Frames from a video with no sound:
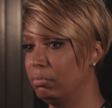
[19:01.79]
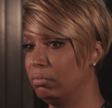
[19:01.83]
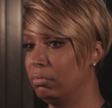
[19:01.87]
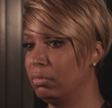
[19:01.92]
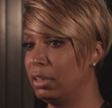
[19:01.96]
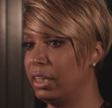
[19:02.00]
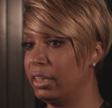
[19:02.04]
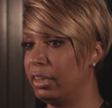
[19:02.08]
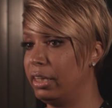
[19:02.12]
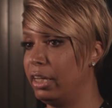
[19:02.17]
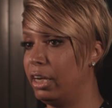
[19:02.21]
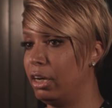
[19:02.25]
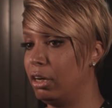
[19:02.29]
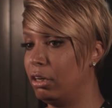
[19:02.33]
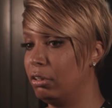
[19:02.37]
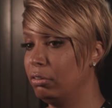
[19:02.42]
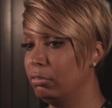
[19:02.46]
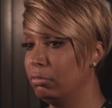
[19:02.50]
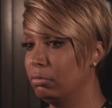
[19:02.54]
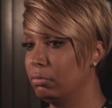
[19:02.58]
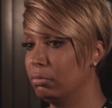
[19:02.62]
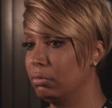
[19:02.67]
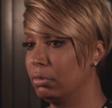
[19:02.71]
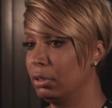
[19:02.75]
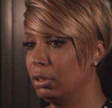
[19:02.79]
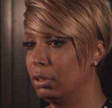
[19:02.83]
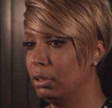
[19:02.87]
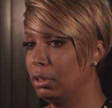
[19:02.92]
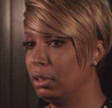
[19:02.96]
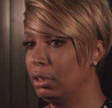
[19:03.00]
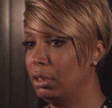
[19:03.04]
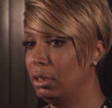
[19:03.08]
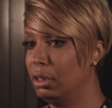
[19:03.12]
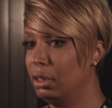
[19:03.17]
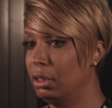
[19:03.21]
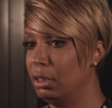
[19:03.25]
that they're
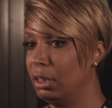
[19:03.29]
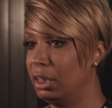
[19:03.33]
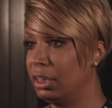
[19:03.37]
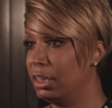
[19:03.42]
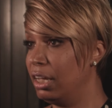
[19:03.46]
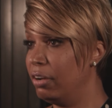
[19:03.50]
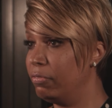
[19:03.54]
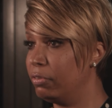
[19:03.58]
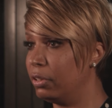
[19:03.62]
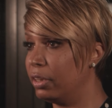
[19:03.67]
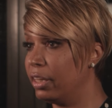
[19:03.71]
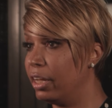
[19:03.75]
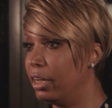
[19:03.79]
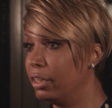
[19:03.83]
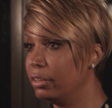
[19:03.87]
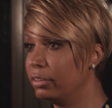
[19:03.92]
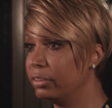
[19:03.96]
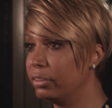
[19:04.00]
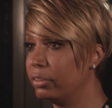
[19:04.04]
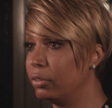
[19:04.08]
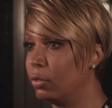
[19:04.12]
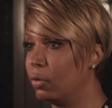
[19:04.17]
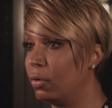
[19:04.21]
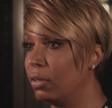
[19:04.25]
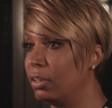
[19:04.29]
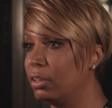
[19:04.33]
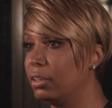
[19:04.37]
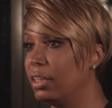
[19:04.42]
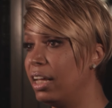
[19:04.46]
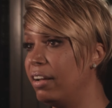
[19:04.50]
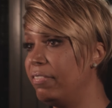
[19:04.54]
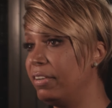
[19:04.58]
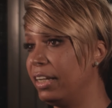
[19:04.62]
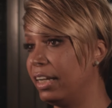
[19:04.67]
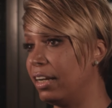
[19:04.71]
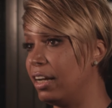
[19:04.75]
in love with us or
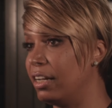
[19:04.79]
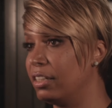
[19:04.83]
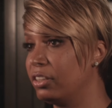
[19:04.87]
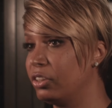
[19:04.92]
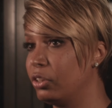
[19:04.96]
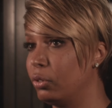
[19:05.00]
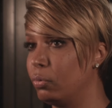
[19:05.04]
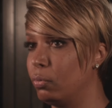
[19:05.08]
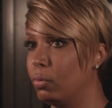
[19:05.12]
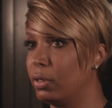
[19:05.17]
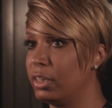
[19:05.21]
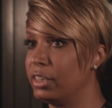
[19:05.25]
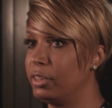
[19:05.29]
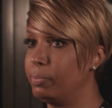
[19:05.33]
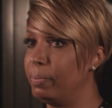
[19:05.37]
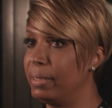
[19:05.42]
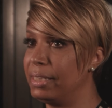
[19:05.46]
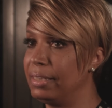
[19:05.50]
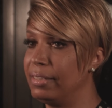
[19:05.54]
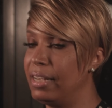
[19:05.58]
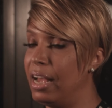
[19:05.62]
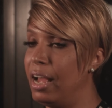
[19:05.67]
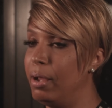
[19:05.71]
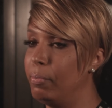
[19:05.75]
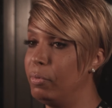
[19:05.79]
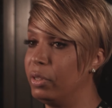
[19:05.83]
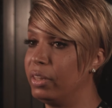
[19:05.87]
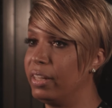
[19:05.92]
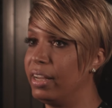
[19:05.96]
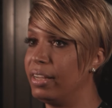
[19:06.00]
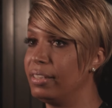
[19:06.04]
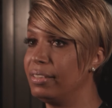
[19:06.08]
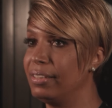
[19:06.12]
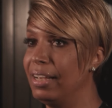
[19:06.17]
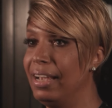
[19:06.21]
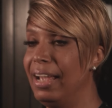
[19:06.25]
loving us or want to spend time with
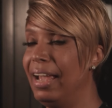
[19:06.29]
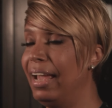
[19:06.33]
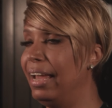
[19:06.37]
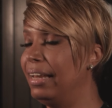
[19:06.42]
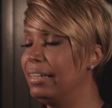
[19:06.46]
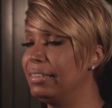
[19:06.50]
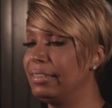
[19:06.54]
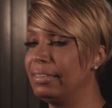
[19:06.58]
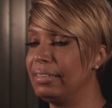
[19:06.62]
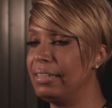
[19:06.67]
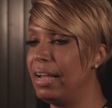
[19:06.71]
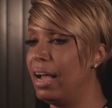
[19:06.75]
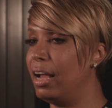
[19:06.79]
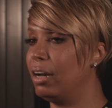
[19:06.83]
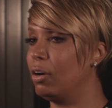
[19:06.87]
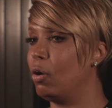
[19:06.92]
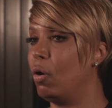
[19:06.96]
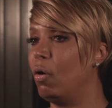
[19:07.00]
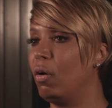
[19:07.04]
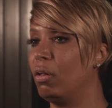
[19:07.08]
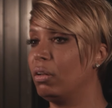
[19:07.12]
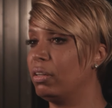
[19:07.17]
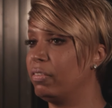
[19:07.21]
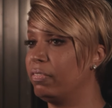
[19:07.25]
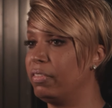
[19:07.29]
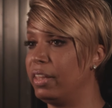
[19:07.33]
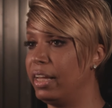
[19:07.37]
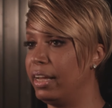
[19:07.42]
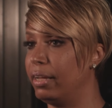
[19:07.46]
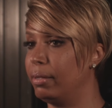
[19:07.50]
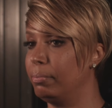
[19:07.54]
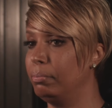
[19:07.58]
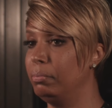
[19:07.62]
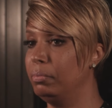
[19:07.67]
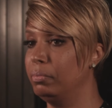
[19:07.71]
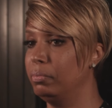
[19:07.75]
us. And it's not all of
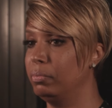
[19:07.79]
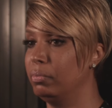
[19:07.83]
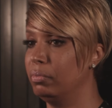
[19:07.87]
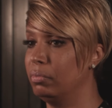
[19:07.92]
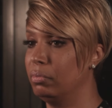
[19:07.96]
them.